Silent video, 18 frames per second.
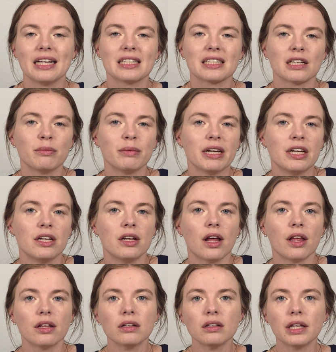it's gonna be
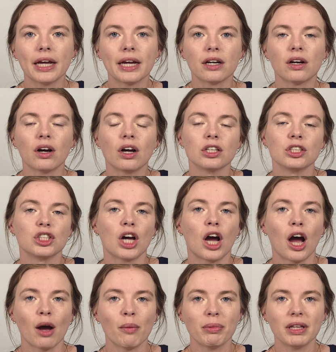another layer on
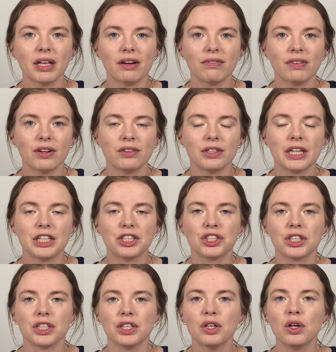top of that
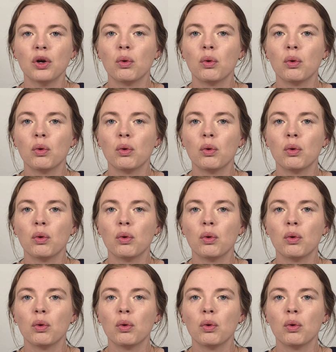foundation.